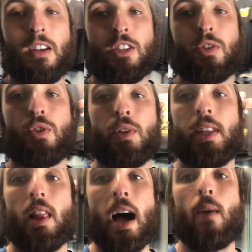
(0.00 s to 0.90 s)
So it's a really
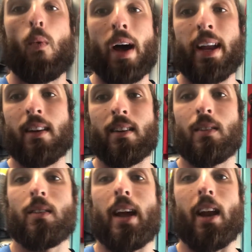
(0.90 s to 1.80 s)
light weight,
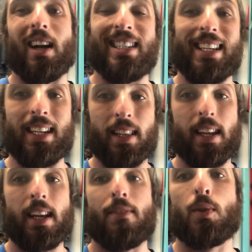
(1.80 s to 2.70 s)
and ideally
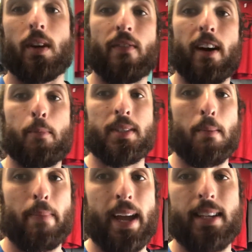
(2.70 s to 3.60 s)
you'd have
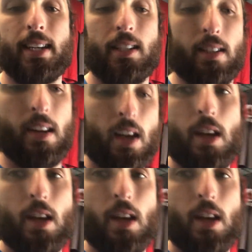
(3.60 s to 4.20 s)
25% band tension.